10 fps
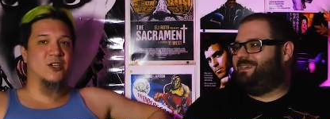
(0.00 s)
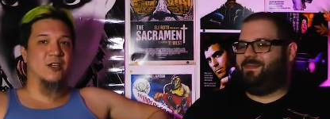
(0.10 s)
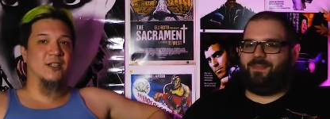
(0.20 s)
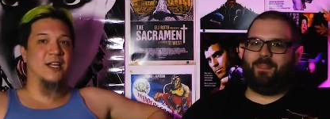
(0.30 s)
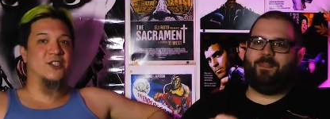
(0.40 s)

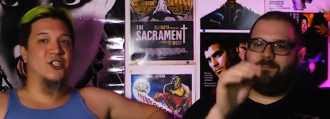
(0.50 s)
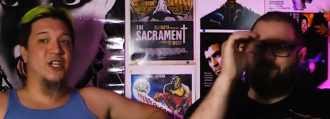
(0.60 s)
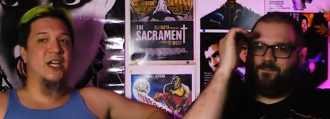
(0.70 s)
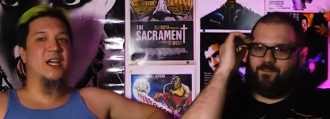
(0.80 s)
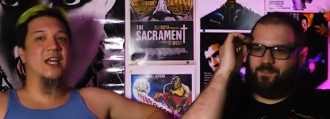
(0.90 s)
Speaker 1: sure that
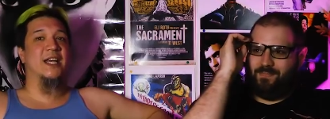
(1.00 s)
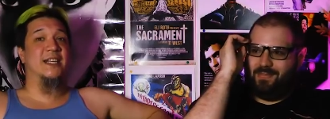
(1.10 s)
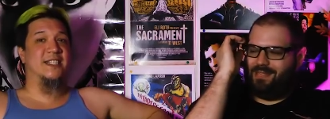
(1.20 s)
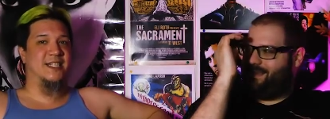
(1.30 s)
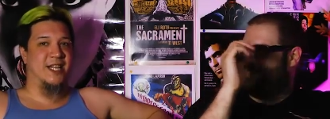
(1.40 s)
she
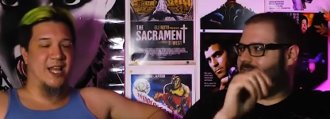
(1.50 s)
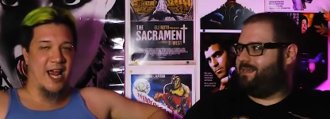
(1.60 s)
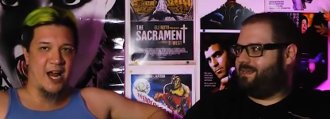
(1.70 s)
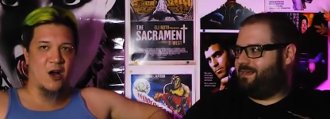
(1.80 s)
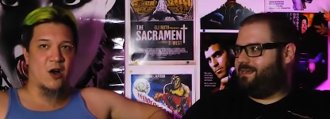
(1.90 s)
is
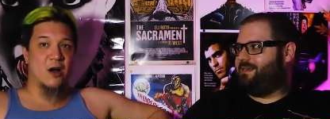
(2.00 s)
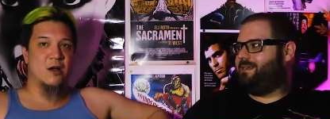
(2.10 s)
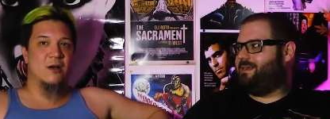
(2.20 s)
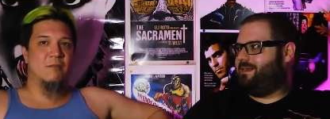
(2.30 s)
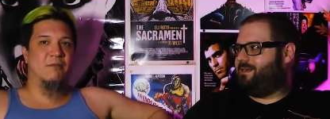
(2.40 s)

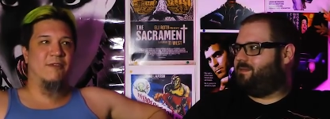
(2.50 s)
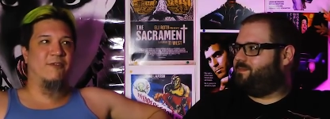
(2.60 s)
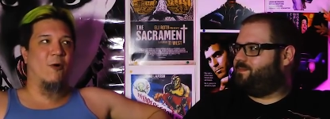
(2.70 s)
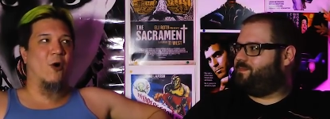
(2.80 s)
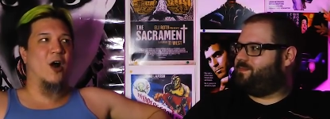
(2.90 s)
there
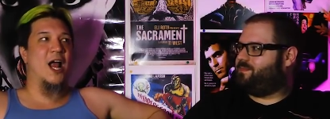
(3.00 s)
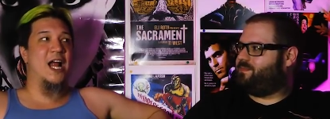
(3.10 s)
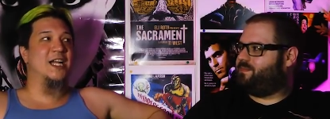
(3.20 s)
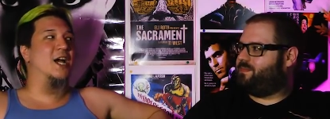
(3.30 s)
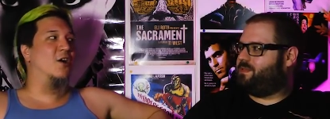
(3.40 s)
before
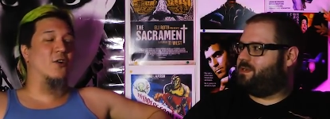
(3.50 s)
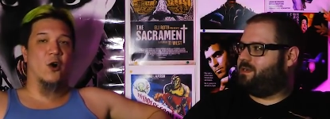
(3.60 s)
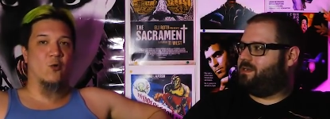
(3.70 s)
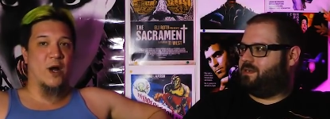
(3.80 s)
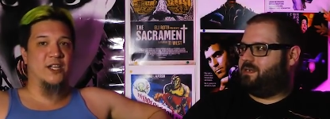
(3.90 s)
any
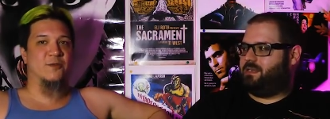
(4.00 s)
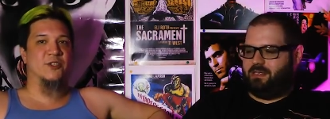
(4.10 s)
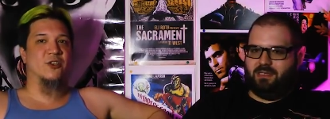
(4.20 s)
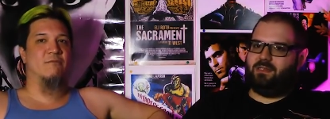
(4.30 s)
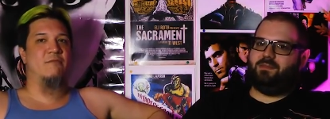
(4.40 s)
other
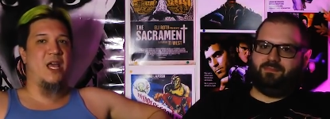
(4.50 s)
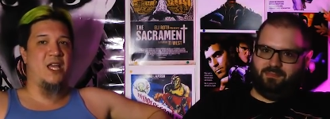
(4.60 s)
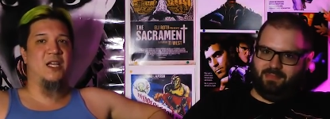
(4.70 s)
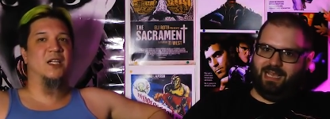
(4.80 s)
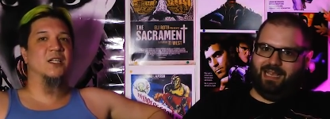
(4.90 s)
arrangements are
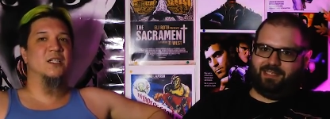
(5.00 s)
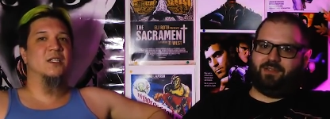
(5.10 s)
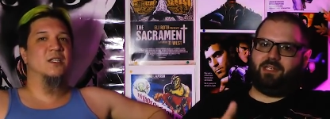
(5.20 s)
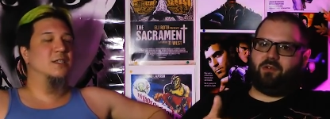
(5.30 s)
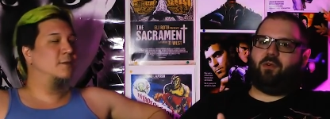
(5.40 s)
made. Yeah.
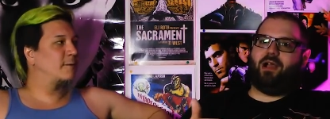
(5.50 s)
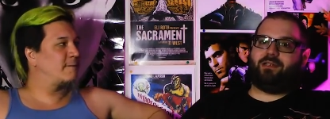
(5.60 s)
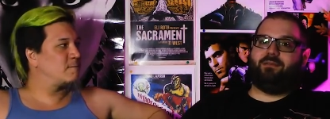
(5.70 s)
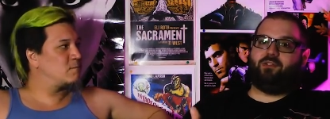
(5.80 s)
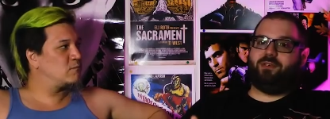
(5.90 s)
So
Speaker 2: this
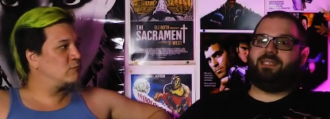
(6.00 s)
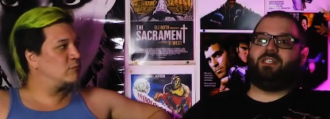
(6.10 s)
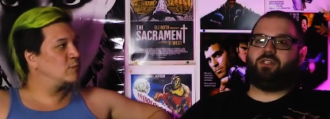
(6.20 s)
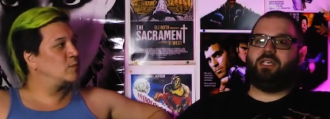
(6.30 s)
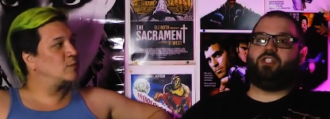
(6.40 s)
requires him to
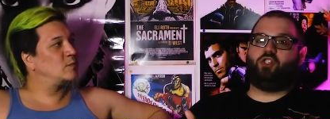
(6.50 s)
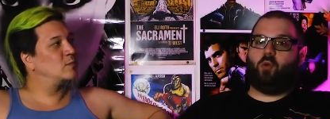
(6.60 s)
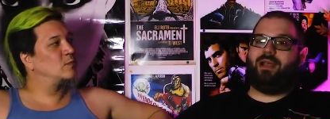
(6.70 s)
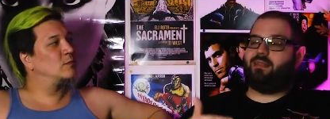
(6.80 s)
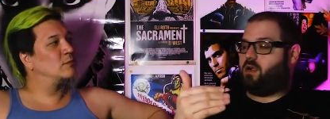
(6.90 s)
essentially
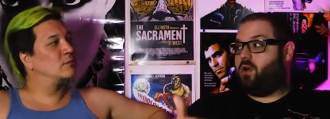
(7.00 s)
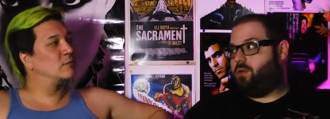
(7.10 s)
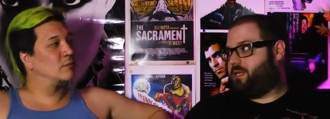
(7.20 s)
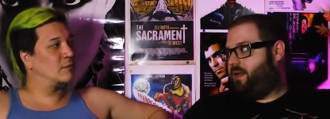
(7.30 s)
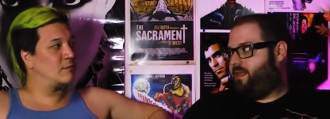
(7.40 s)
join the
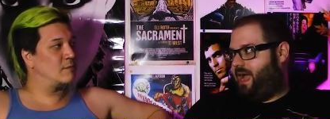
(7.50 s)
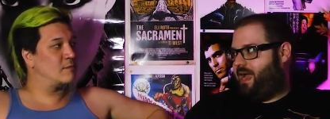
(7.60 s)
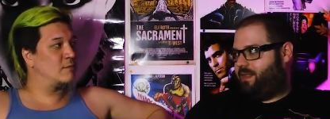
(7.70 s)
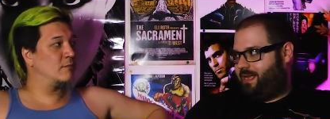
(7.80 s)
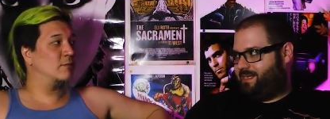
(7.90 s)
cult on the
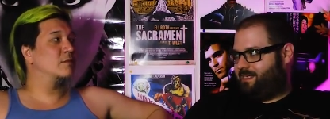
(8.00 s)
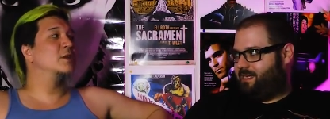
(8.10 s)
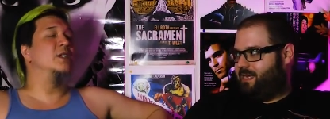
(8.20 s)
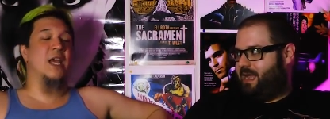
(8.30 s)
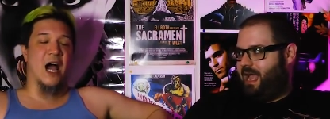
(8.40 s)

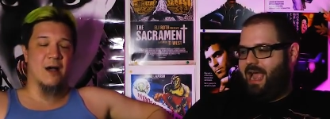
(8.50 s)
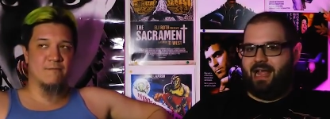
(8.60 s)
island. Yeah.